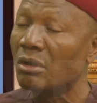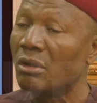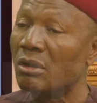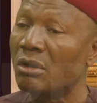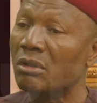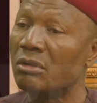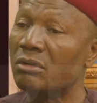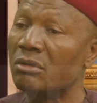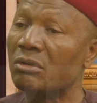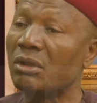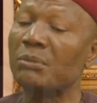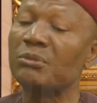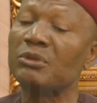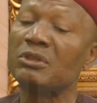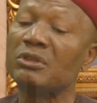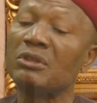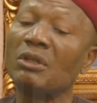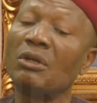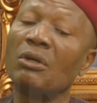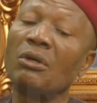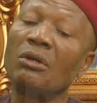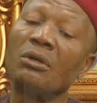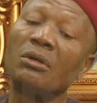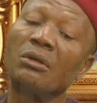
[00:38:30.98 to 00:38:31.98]
You can say,
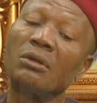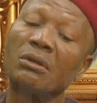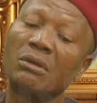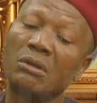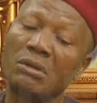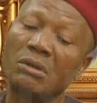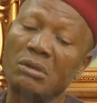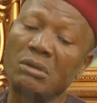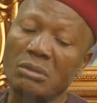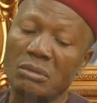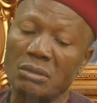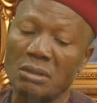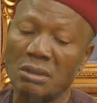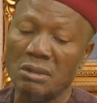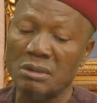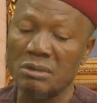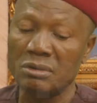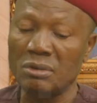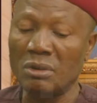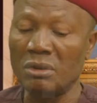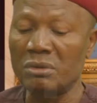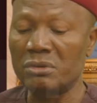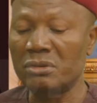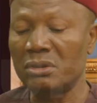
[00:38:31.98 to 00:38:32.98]
oh, it's
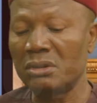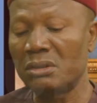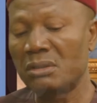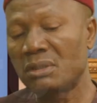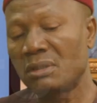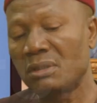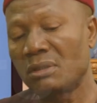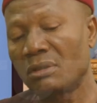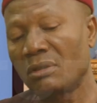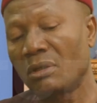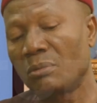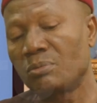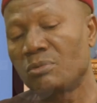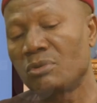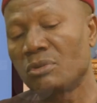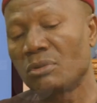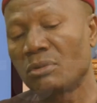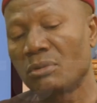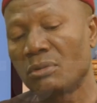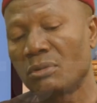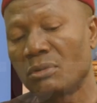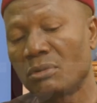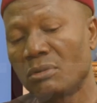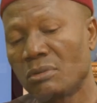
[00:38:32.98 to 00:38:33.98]
not still up
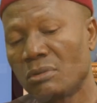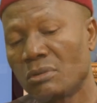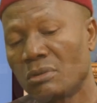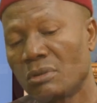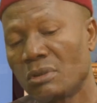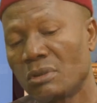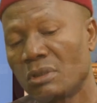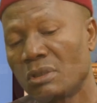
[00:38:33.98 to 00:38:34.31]
to